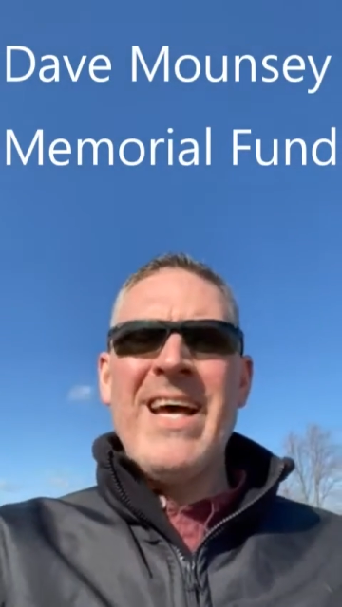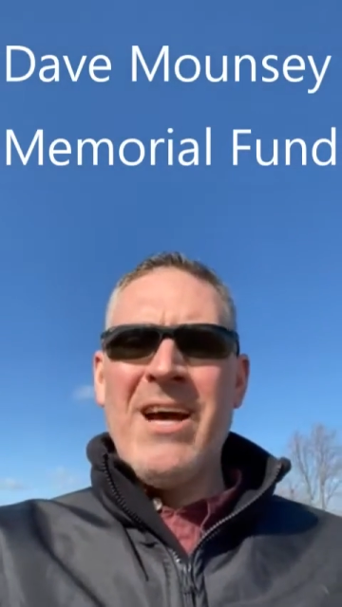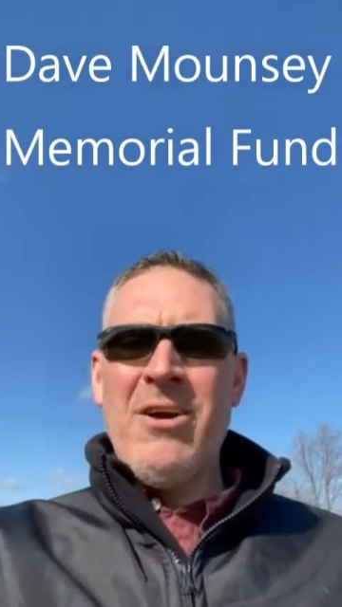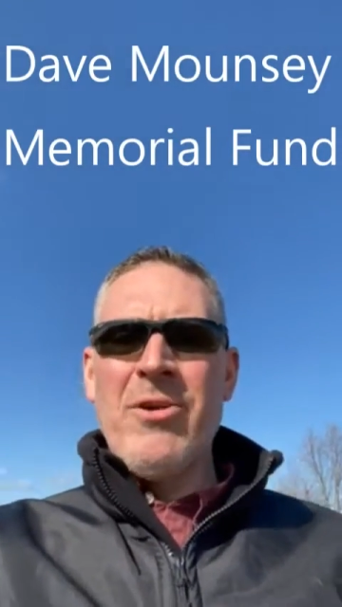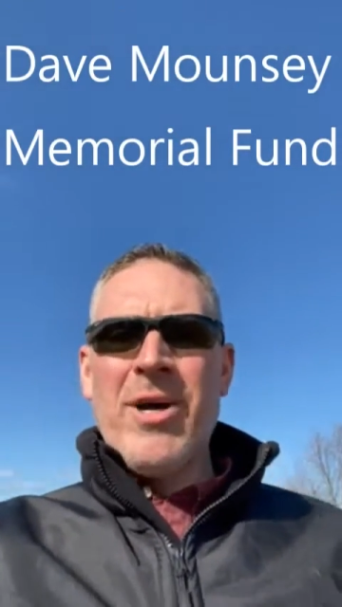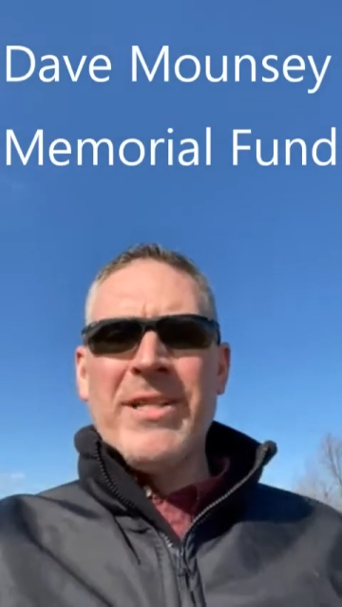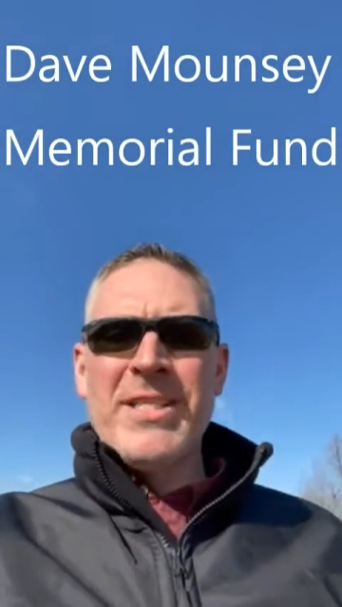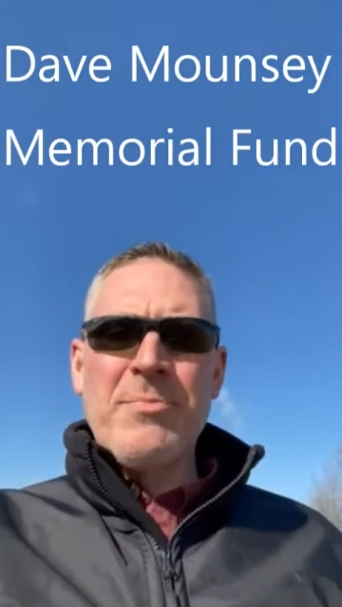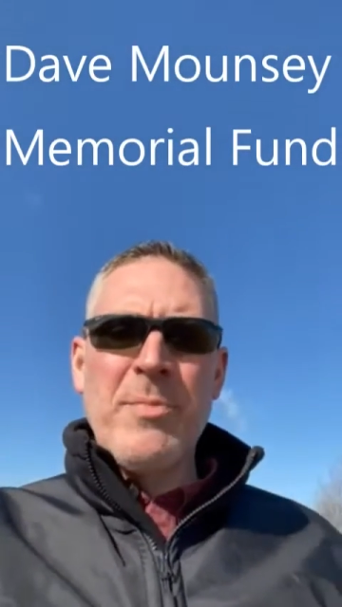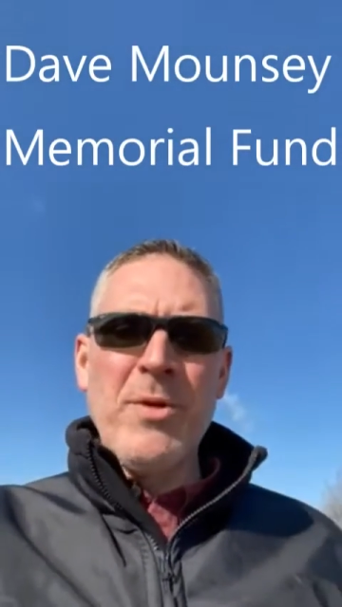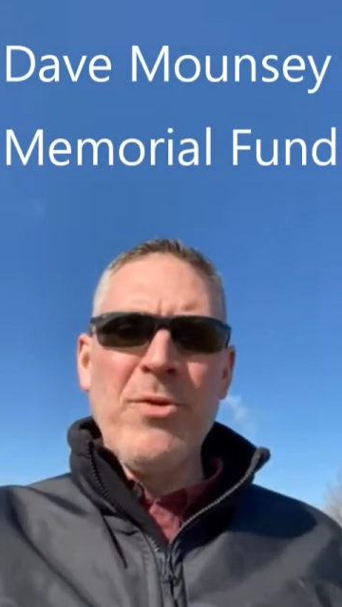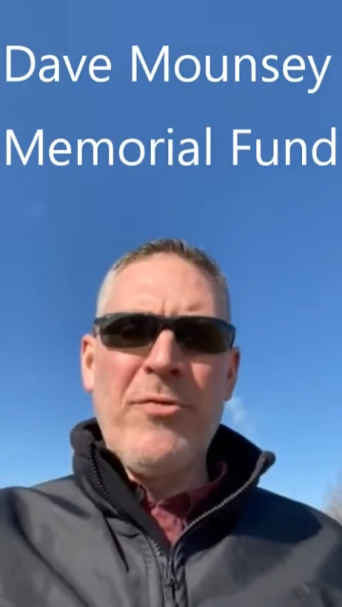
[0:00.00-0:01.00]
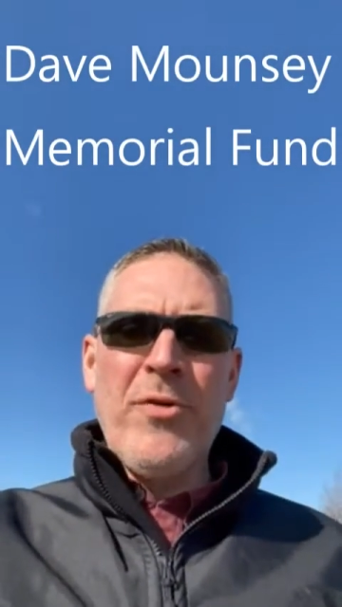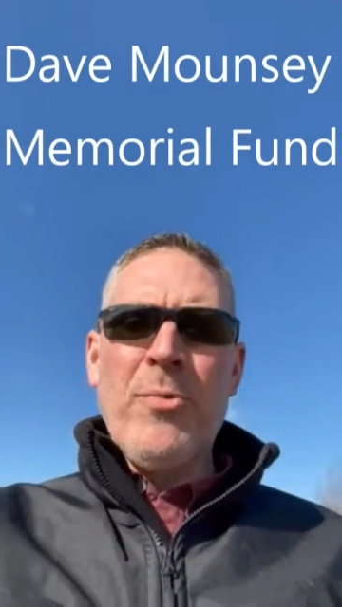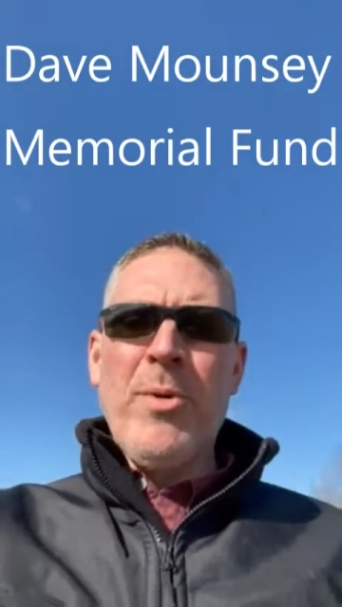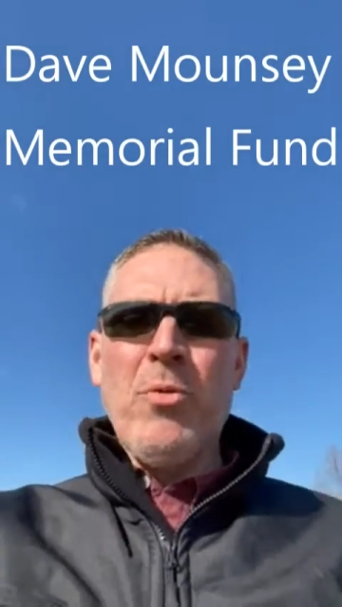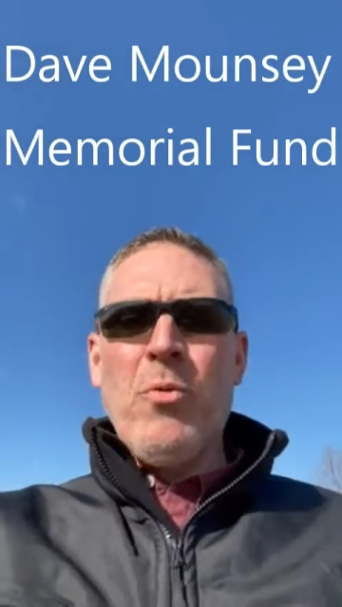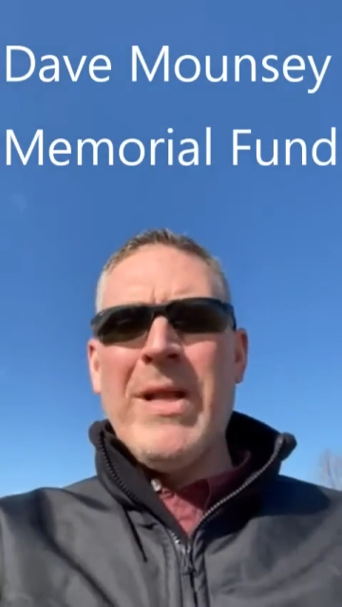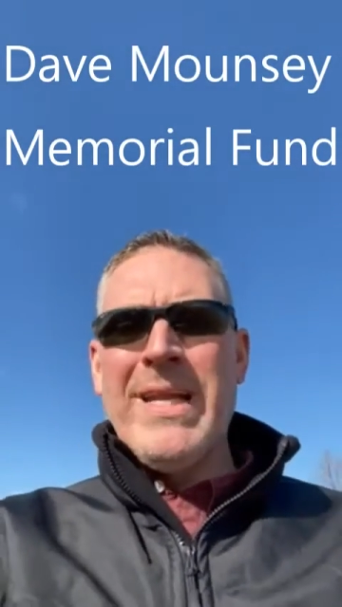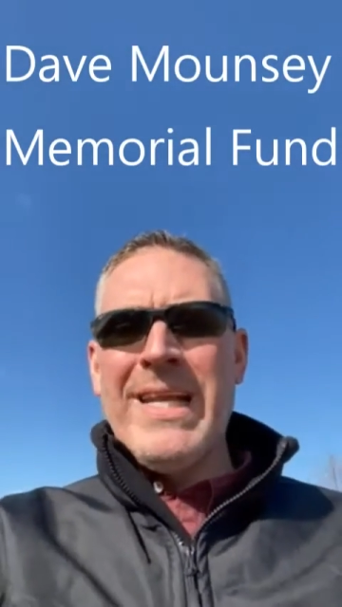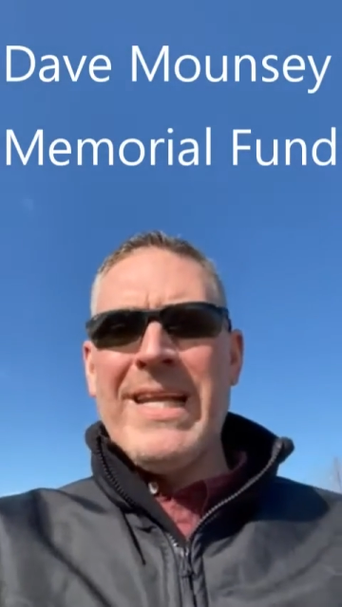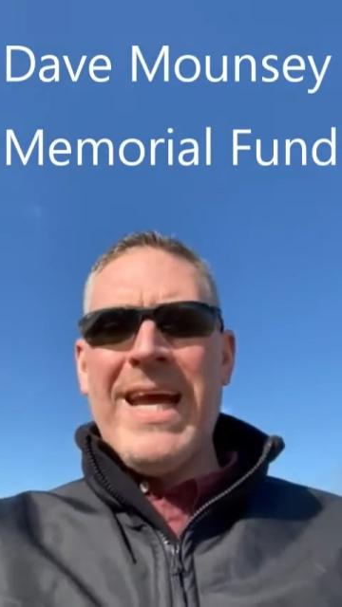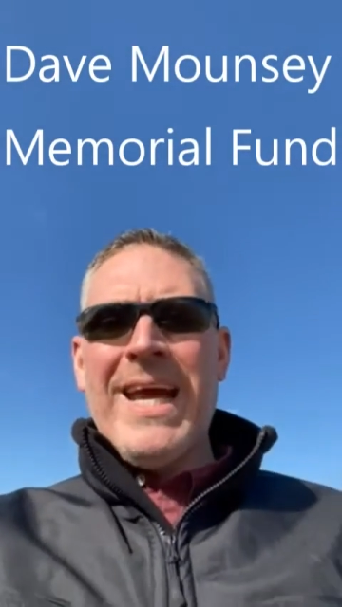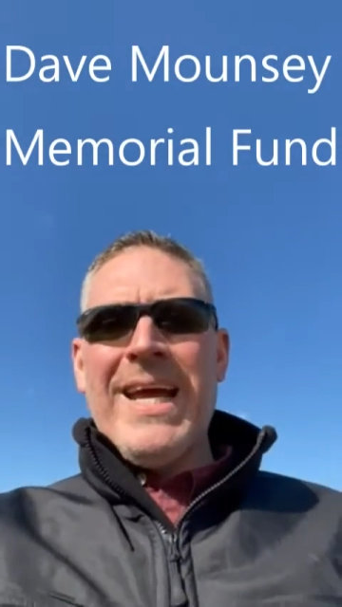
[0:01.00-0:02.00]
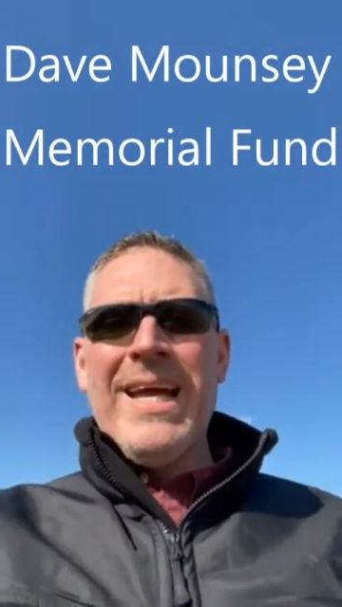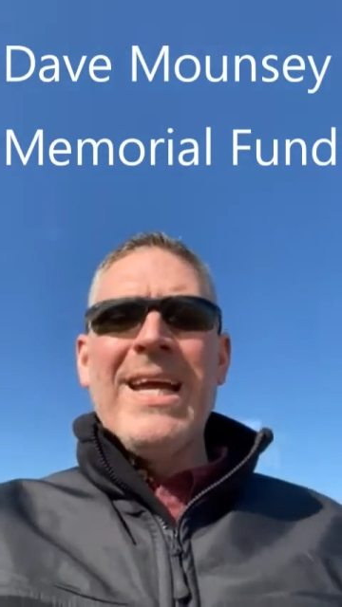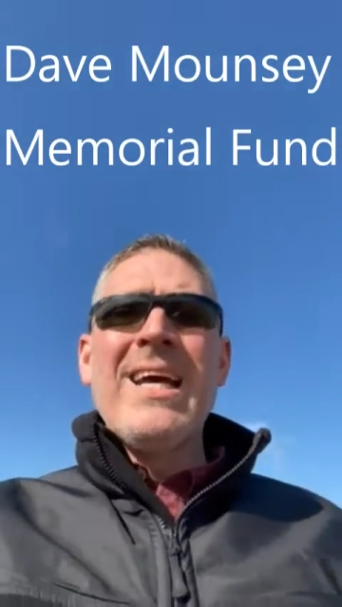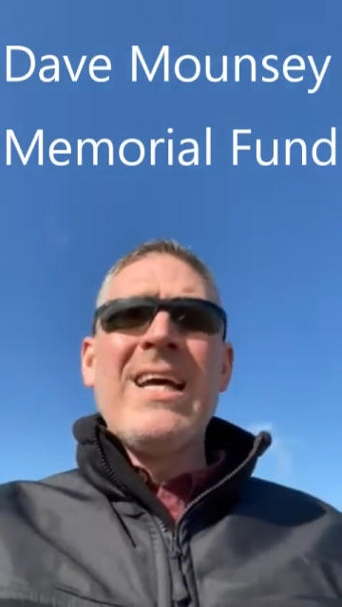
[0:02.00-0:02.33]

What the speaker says: out on this beautiful but windy day